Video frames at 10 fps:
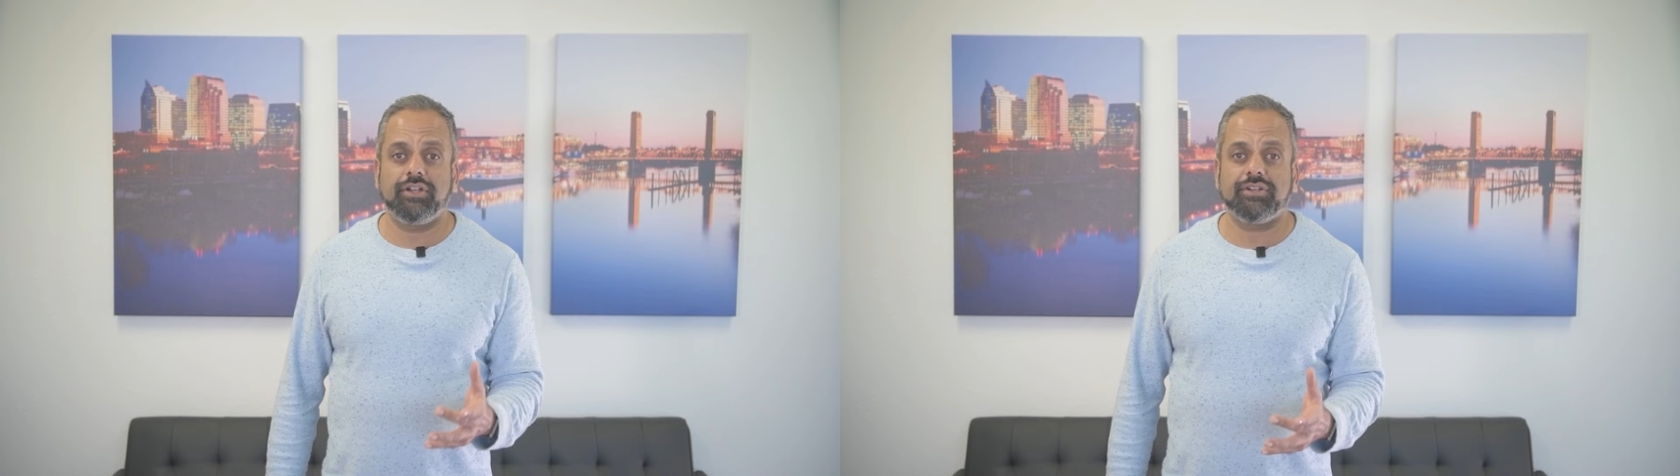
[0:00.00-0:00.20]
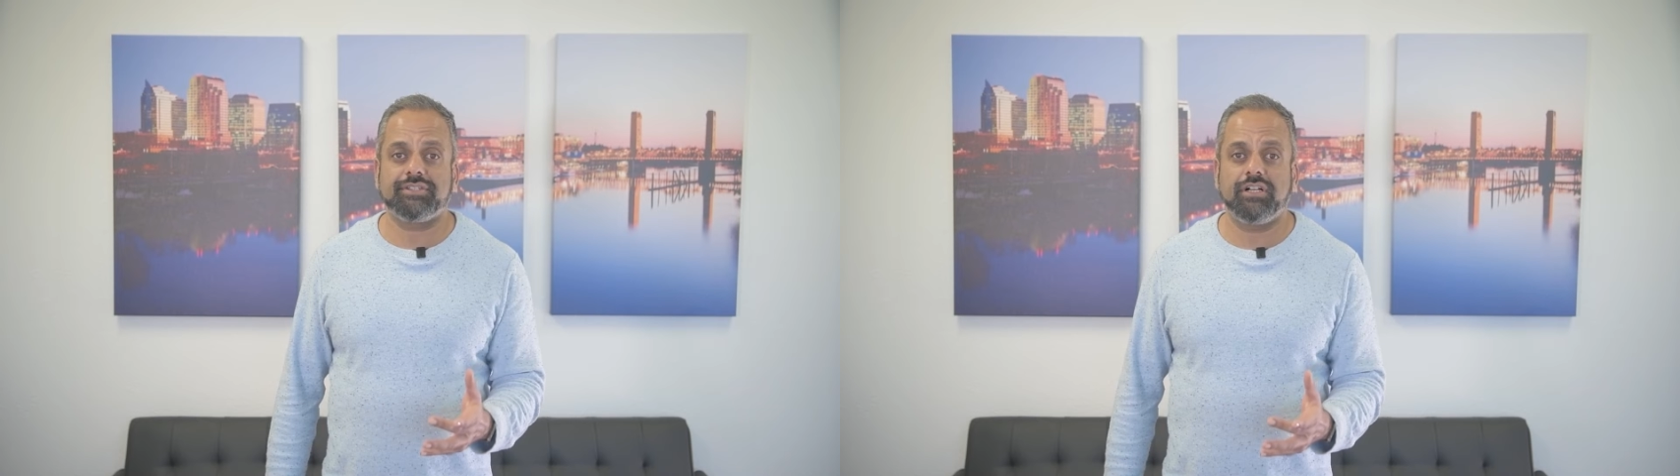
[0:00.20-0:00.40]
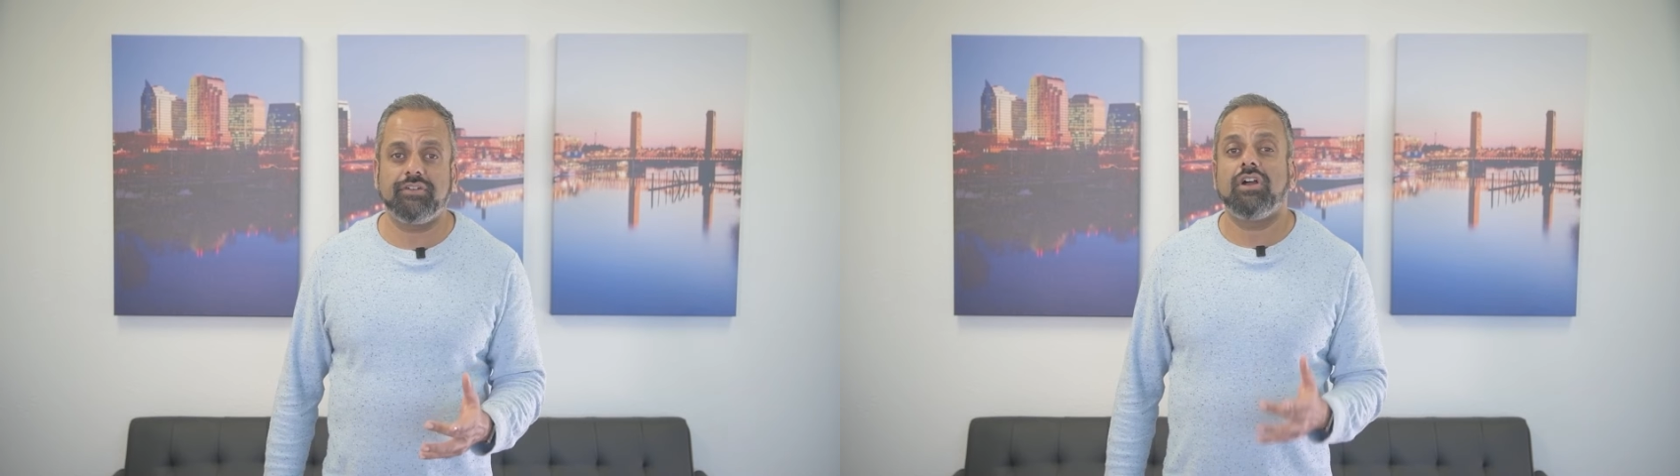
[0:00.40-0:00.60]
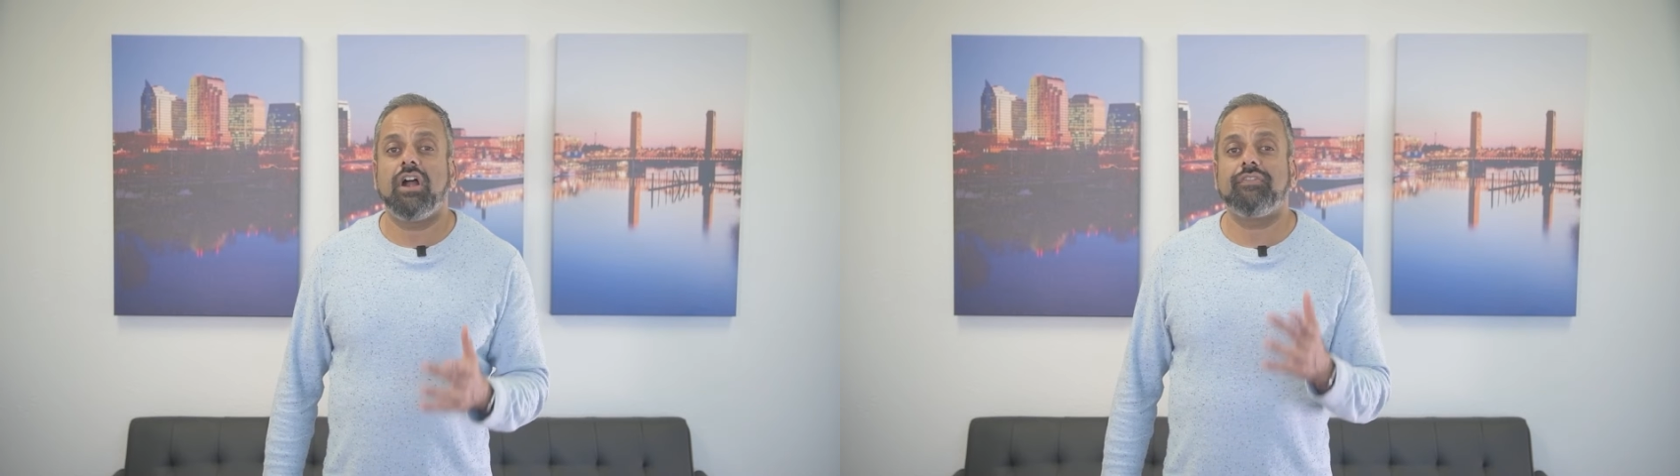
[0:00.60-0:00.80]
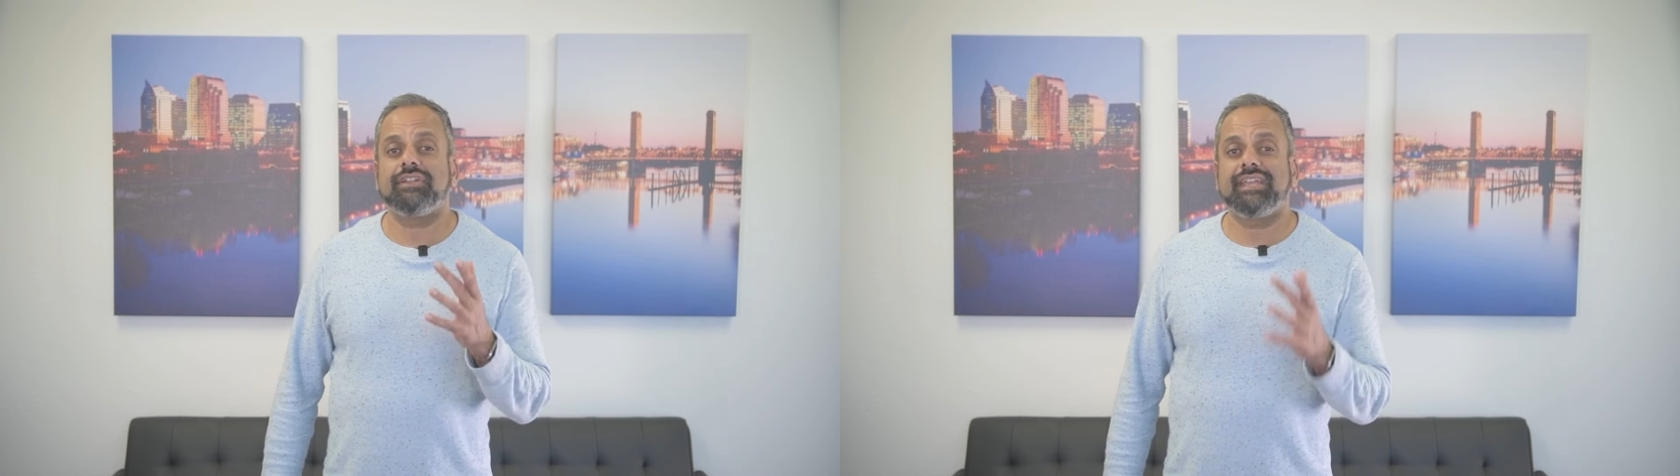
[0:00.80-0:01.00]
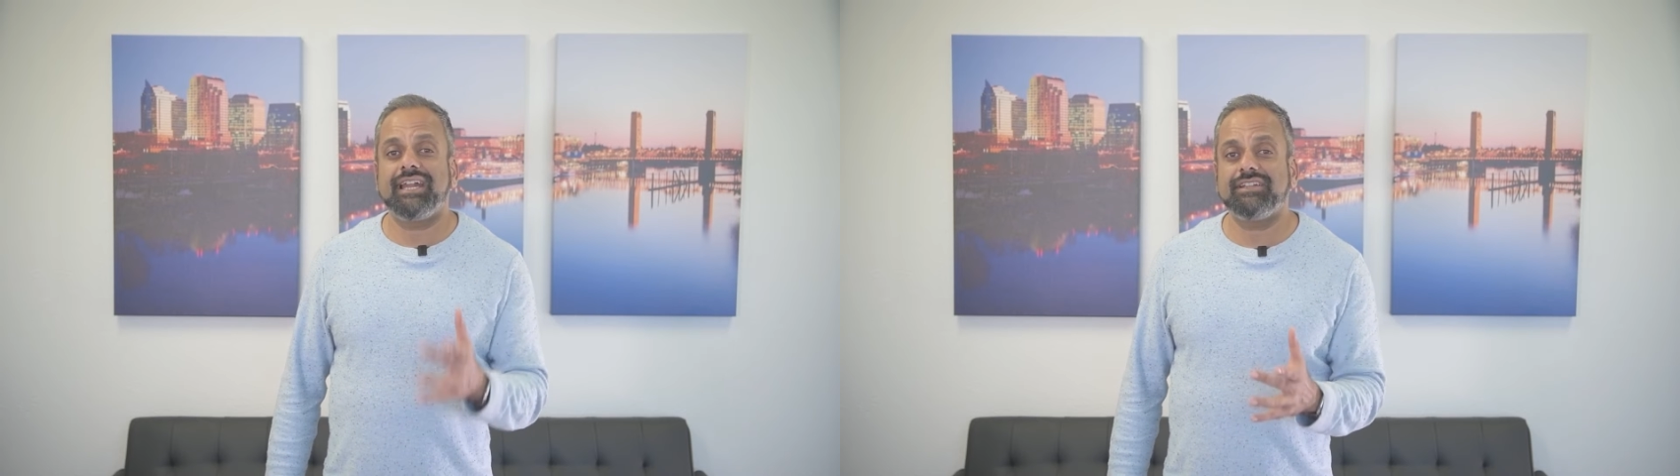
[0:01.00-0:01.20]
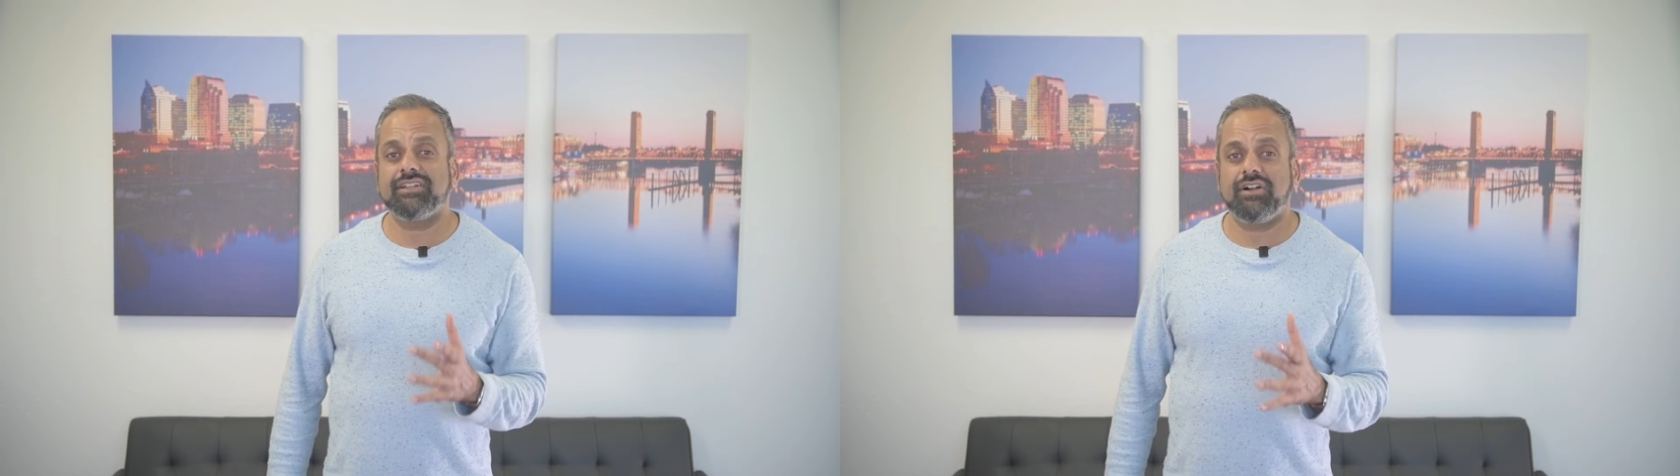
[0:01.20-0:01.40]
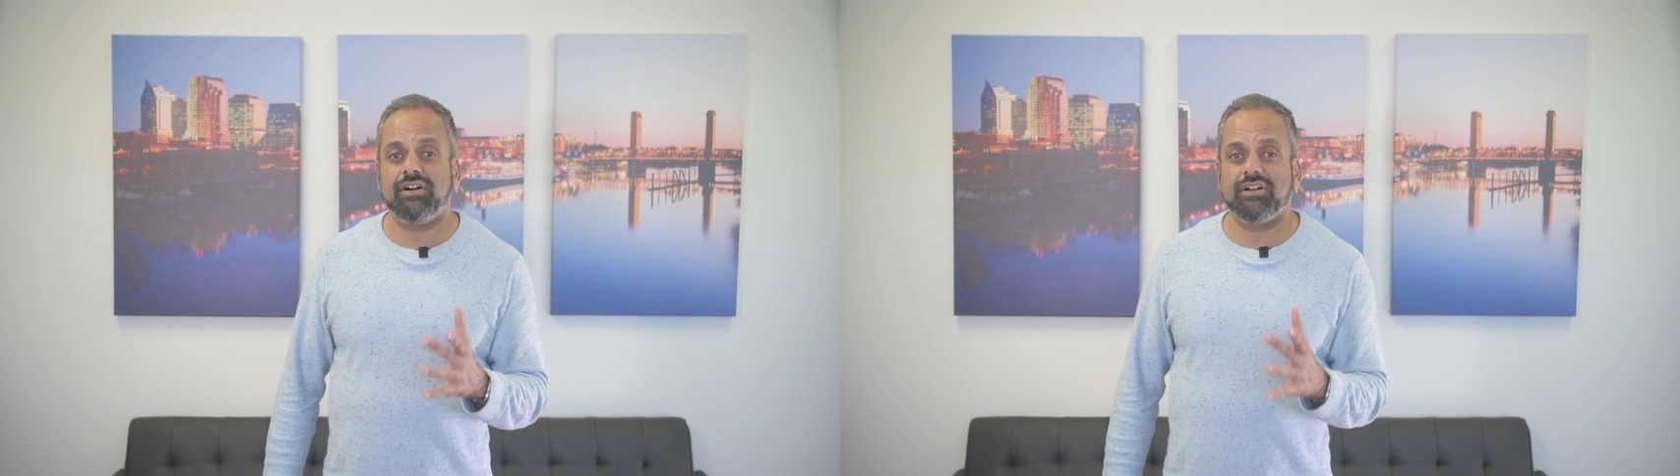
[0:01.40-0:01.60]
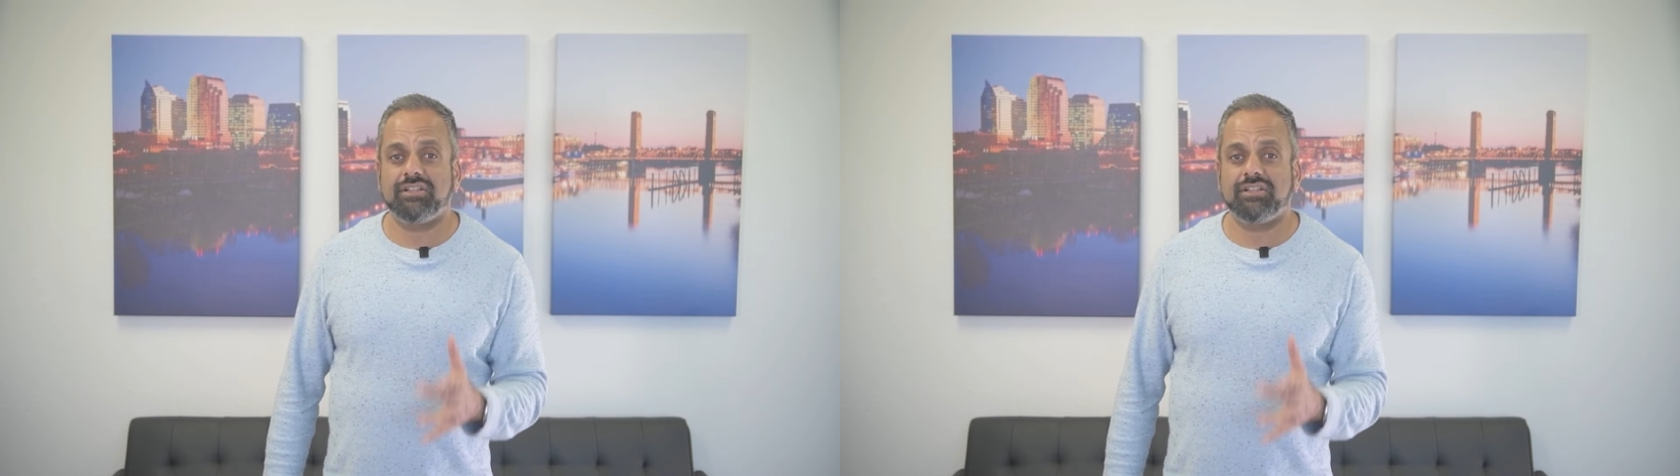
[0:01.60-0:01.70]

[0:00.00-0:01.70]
yourself or forgetting to call